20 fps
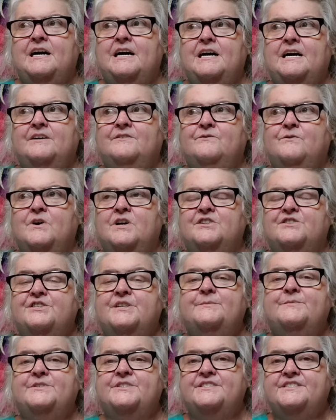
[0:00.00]
I've watched
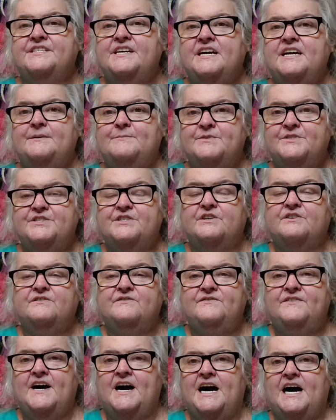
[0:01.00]
up to episode
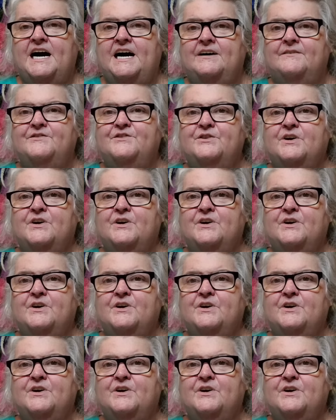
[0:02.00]
five.